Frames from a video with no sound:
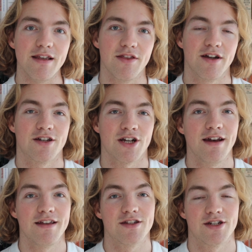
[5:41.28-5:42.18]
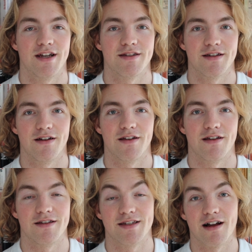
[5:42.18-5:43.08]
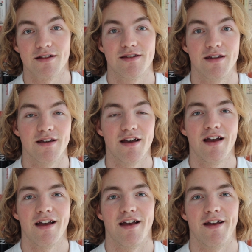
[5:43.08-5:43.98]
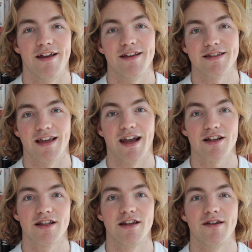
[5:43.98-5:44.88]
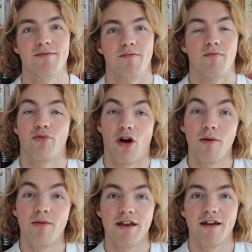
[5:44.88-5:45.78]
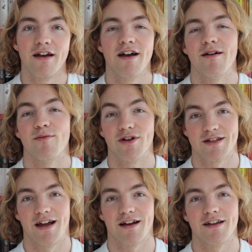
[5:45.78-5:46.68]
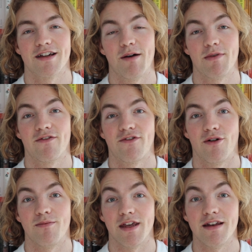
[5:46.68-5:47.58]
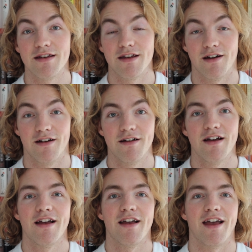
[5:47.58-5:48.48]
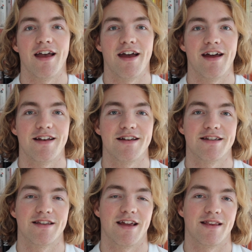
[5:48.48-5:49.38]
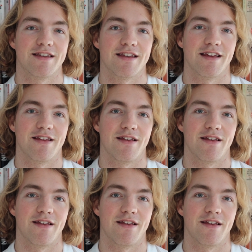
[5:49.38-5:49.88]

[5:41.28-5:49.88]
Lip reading: the Chinese chess, Xiangqi, is actually probably most likely coming from India, and that's